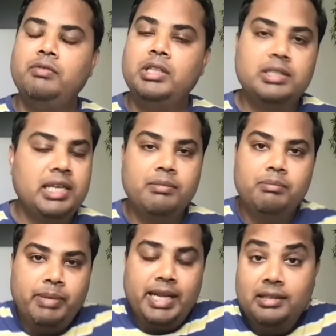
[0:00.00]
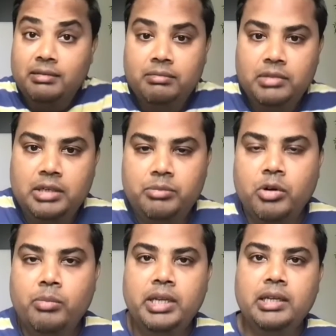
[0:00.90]
With the same plan that
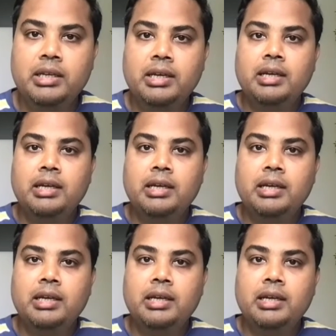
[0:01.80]
probably